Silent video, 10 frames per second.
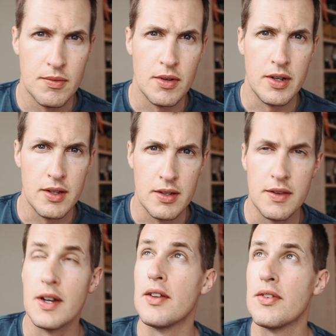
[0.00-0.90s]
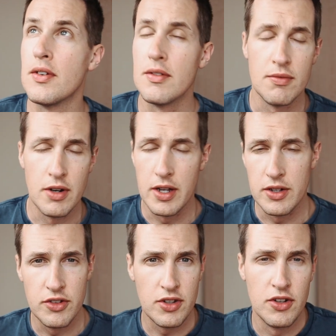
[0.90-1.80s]
Right, I think that's on. Right,
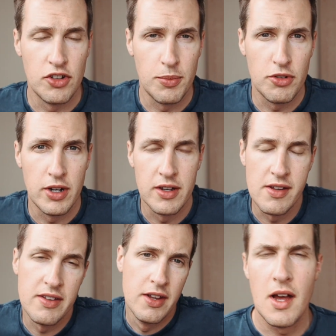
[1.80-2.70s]
I'm just going to jump straight to this.